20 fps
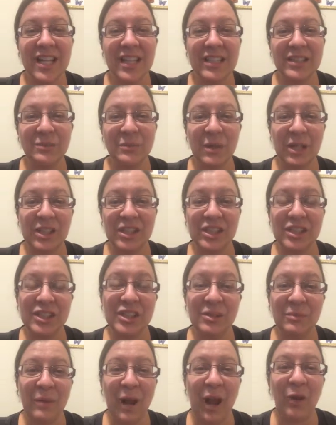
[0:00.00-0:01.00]
as much
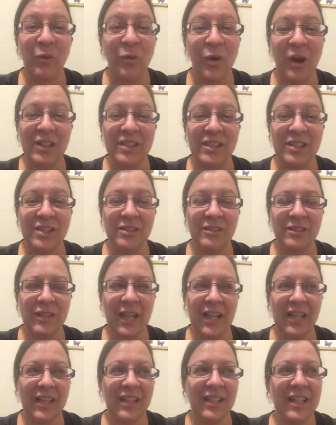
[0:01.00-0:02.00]
as you might want to.
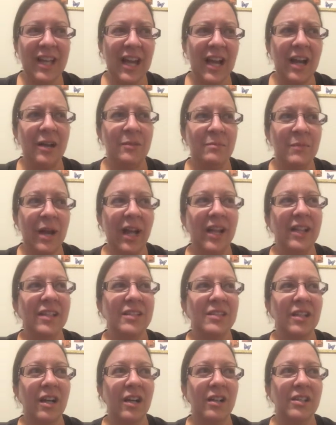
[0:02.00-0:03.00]
Like, yeah, my
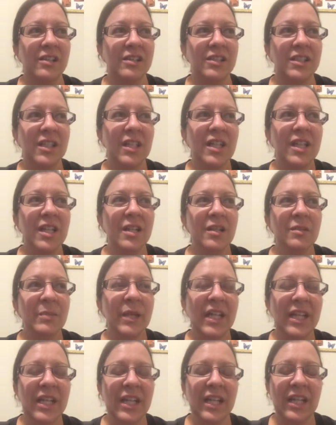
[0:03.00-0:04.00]
daughter's
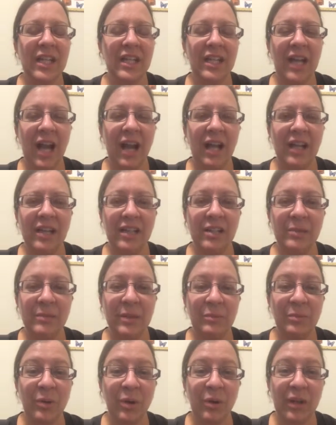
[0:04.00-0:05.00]
pinky got a little
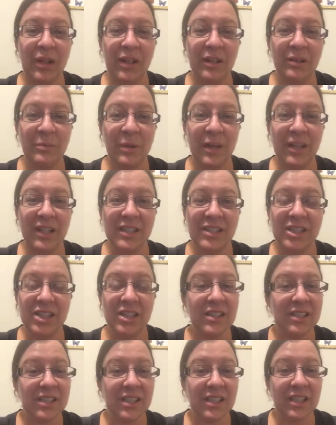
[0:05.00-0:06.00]
bit broken, but
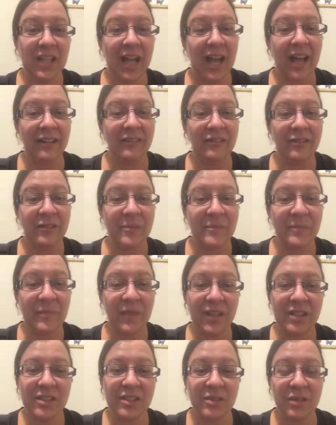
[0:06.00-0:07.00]
she's still alive.
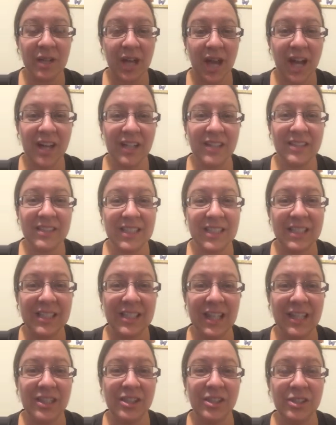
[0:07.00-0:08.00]
So God
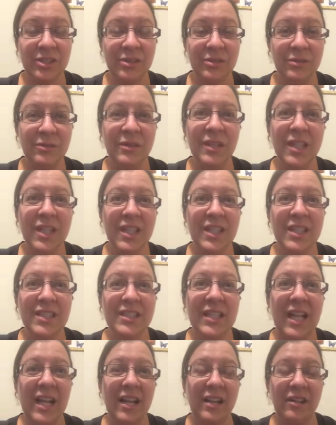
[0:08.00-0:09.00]
didn't let you
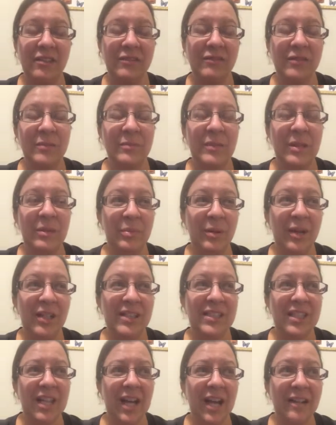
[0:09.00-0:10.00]
take her from me.
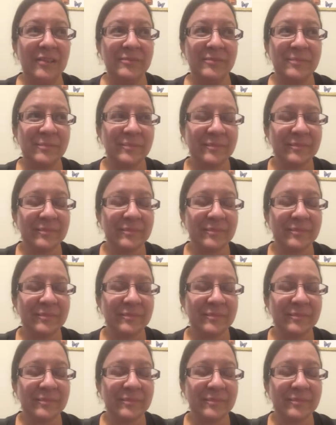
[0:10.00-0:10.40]
Praise God.